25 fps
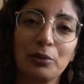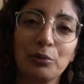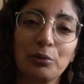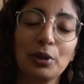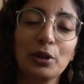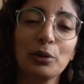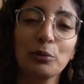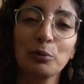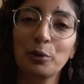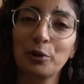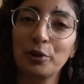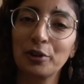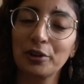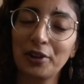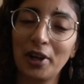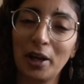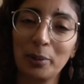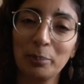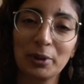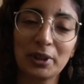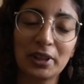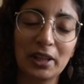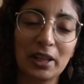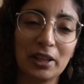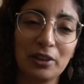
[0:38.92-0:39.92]
real-world
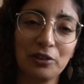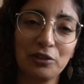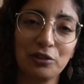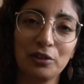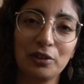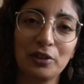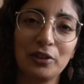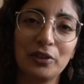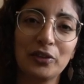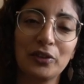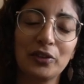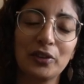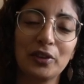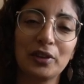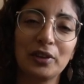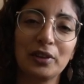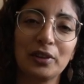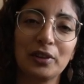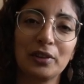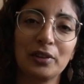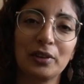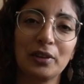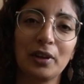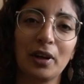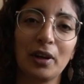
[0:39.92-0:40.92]
applications
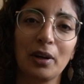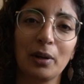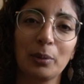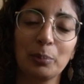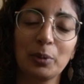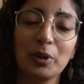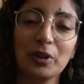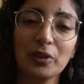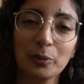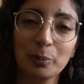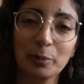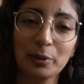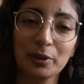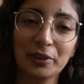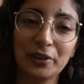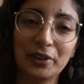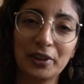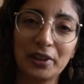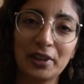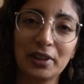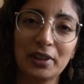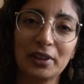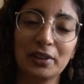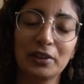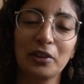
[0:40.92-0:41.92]
in
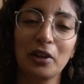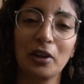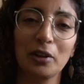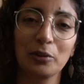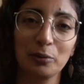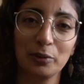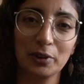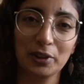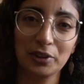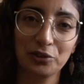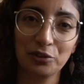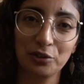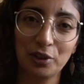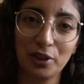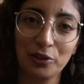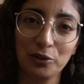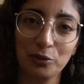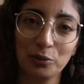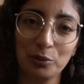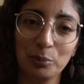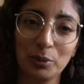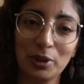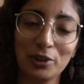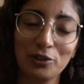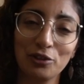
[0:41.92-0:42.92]
peace-building and conflict
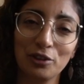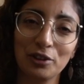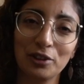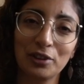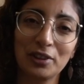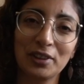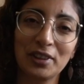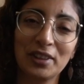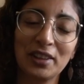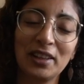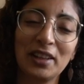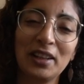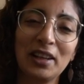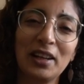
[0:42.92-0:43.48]
transformation.